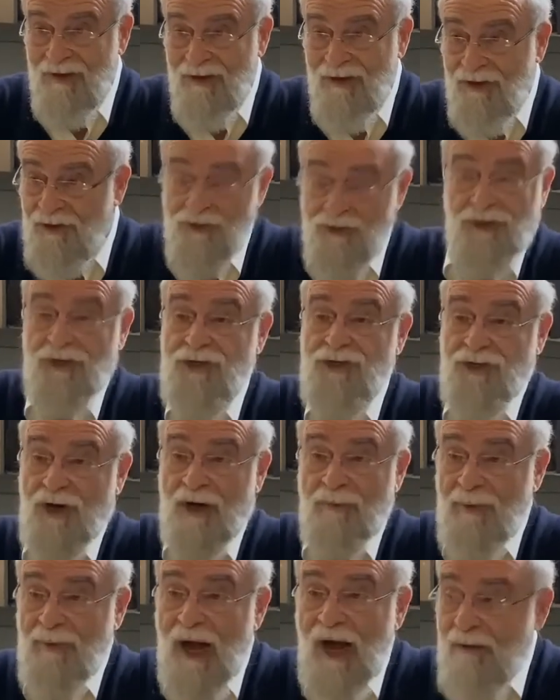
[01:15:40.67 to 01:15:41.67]
Your
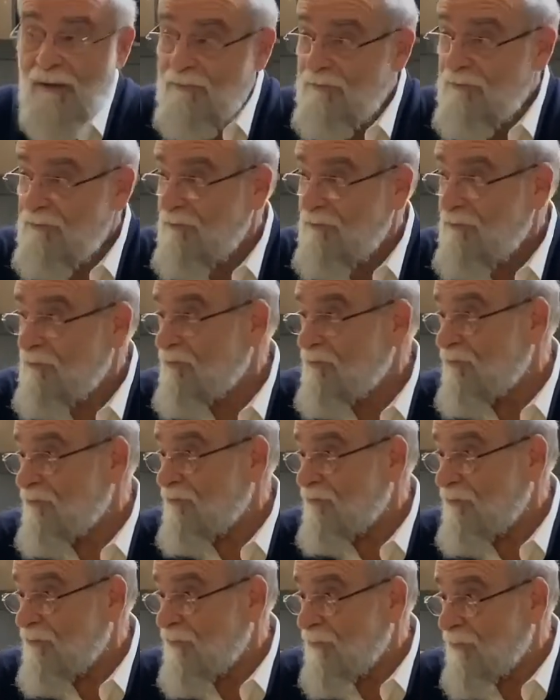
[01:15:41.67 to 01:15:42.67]
neshama,
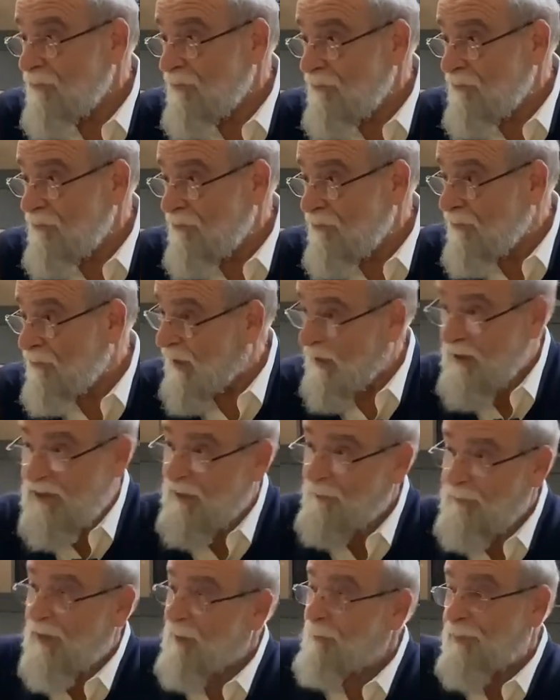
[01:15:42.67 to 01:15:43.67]
that's
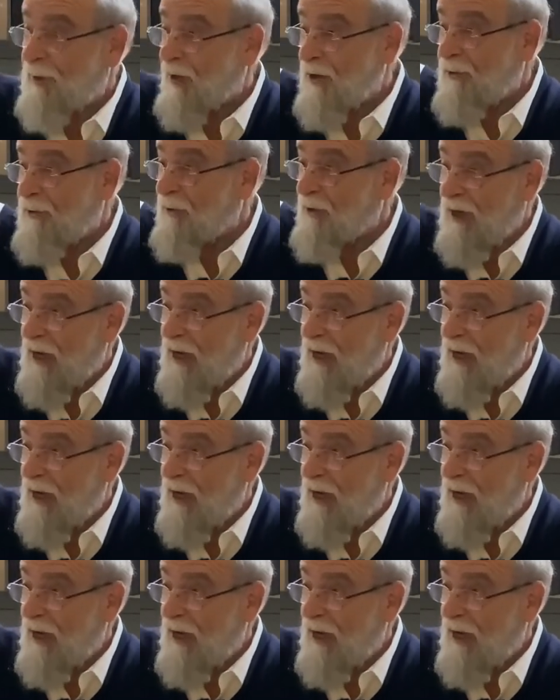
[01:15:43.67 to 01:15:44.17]
something bigger and